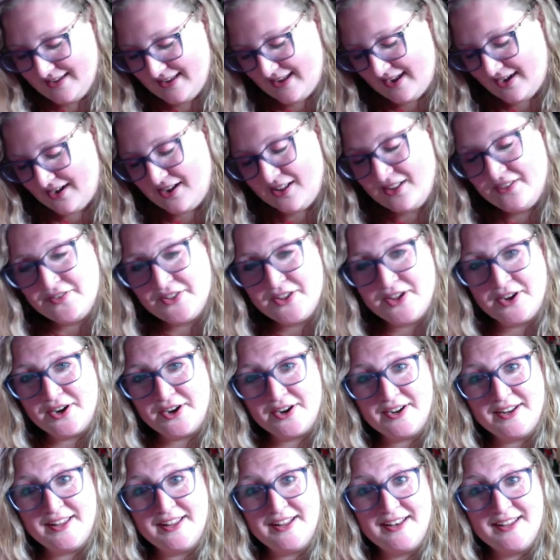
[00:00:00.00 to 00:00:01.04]
All of the yarn
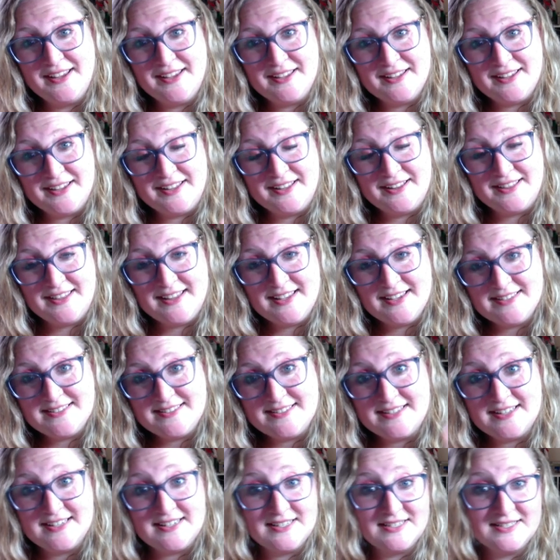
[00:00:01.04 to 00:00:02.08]
in this
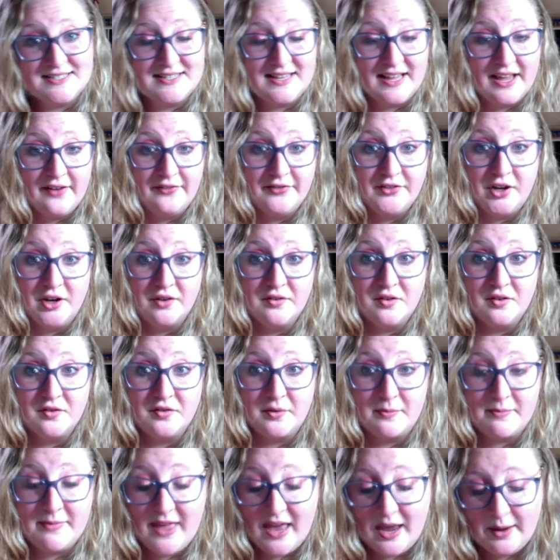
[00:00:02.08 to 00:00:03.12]
is left over from
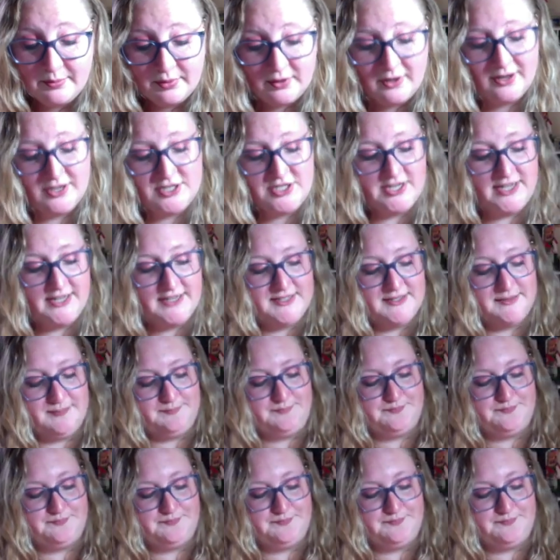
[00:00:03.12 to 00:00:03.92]
that project.